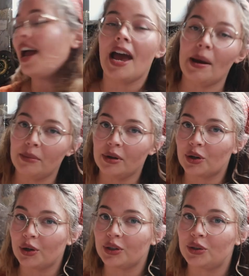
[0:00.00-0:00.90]
am
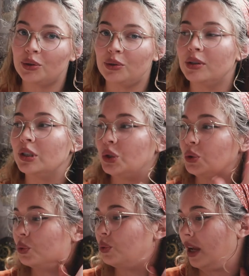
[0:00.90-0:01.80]
going to
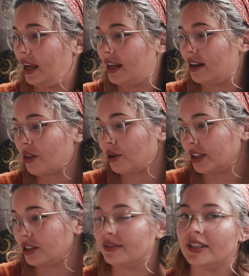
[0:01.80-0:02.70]
do another
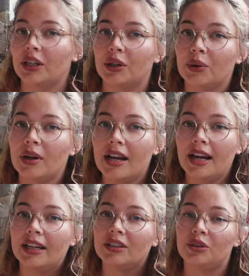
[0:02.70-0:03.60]
altar video
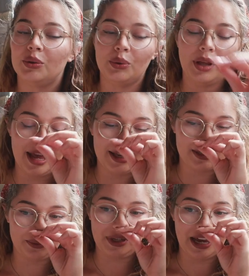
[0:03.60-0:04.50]
as soon
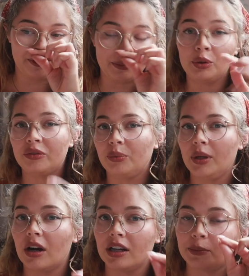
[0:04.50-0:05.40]
as we have moved.
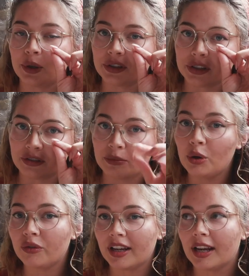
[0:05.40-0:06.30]
We are in the process of
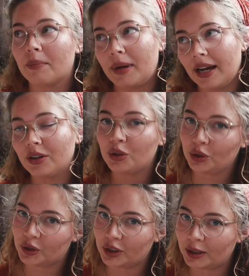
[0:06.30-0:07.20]
moving back to
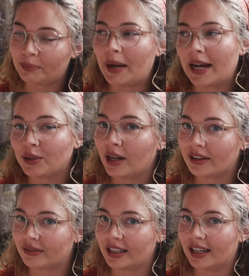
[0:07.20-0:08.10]
Europe, back to
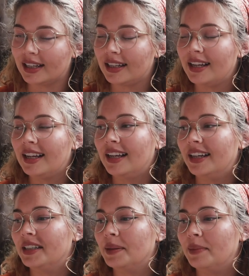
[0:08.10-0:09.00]
Latvia,
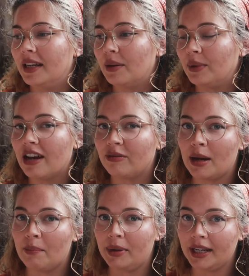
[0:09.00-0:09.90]
and I will have
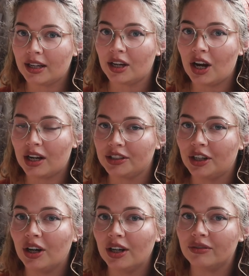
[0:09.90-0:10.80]
my big
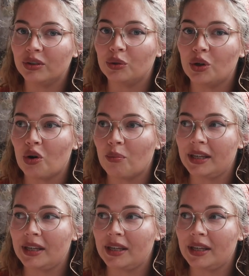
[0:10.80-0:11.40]
altar. If you know